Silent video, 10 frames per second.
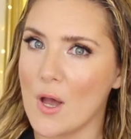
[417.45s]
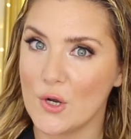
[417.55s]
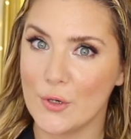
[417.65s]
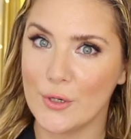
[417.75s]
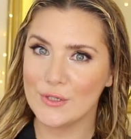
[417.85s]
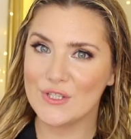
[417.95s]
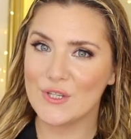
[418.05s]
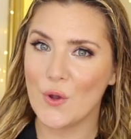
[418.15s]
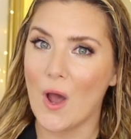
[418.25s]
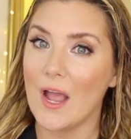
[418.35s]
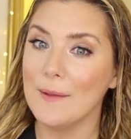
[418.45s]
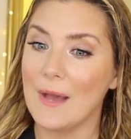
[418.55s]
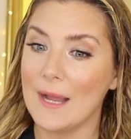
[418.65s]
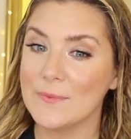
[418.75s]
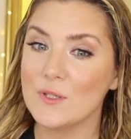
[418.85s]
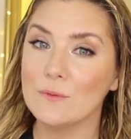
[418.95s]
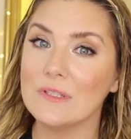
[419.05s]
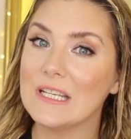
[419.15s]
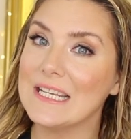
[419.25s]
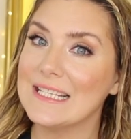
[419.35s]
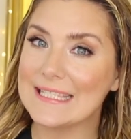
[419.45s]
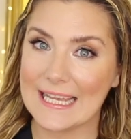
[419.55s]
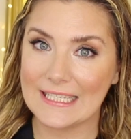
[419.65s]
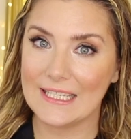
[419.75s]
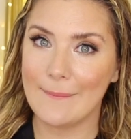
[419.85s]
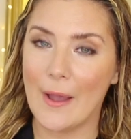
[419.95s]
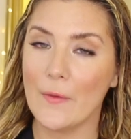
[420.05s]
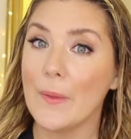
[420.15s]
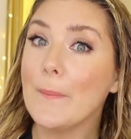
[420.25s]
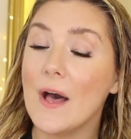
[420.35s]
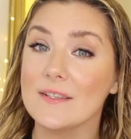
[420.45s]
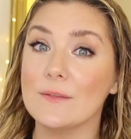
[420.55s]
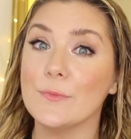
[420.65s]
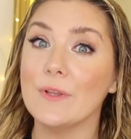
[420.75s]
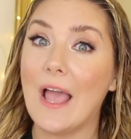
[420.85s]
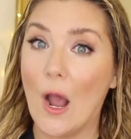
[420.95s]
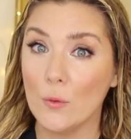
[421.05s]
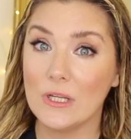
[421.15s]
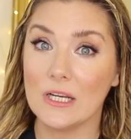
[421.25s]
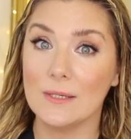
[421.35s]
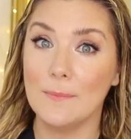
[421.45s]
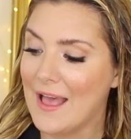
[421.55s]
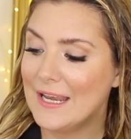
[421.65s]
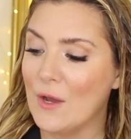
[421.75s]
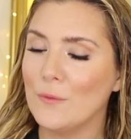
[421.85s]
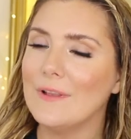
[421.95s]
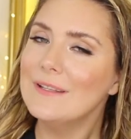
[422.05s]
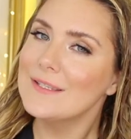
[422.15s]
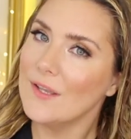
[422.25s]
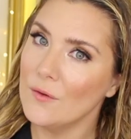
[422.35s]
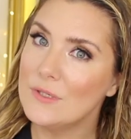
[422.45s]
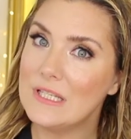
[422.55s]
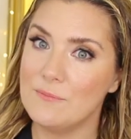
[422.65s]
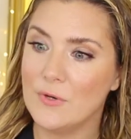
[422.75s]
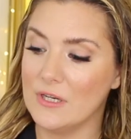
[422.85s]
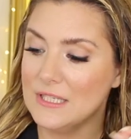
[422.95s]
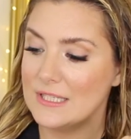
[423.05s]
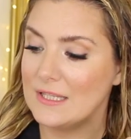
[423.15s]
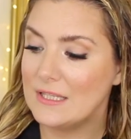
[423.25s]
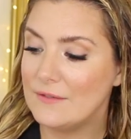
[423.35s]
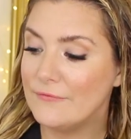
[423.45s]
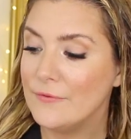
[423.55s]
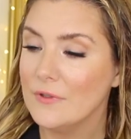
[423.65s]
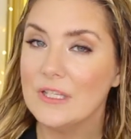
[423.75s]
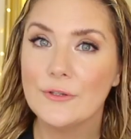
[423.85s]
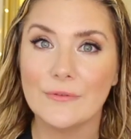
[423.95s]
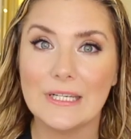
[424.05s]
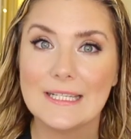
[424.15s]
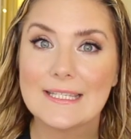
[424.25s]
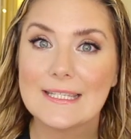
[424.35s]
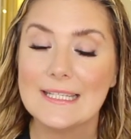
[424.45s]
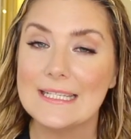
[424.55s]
butter. So I am absolutely excited about the possible outcome. Now let's go deeper into the full ingredients